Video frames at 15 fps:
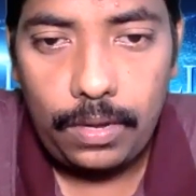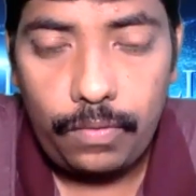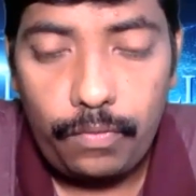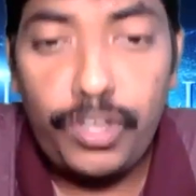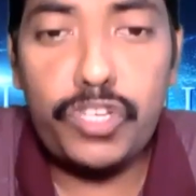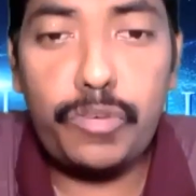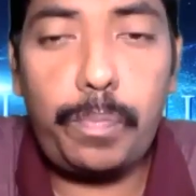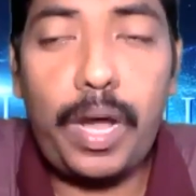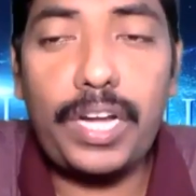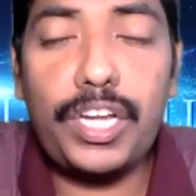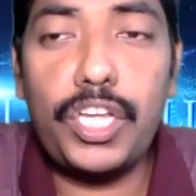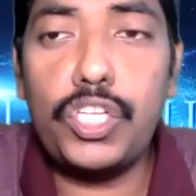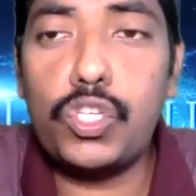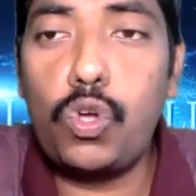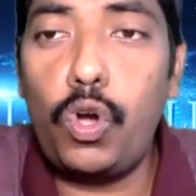Which
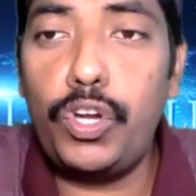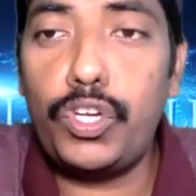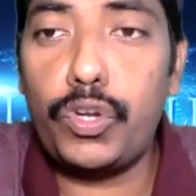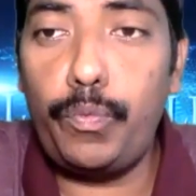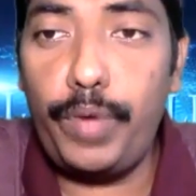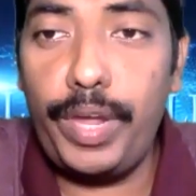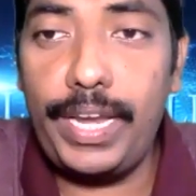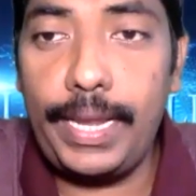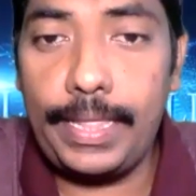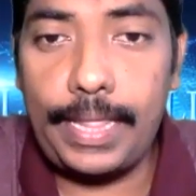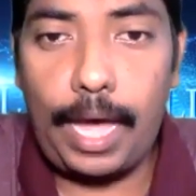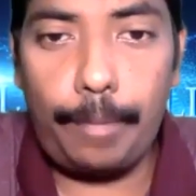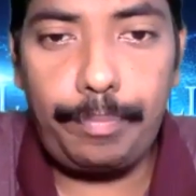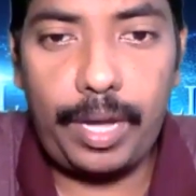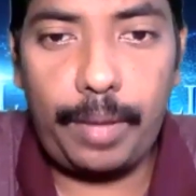party is going to win in the
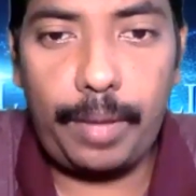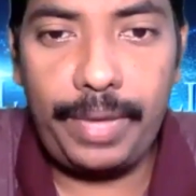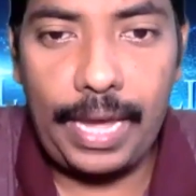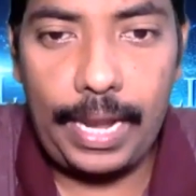upcoming